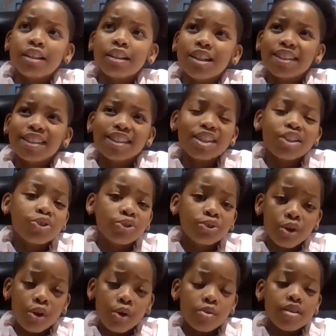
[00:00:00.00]
there's,
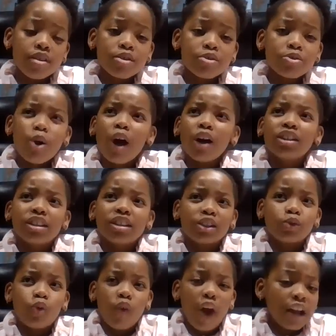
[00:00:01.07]
you can't
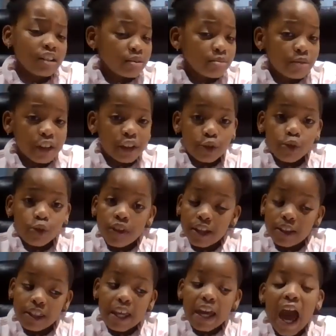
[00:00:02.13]
just randomly do that.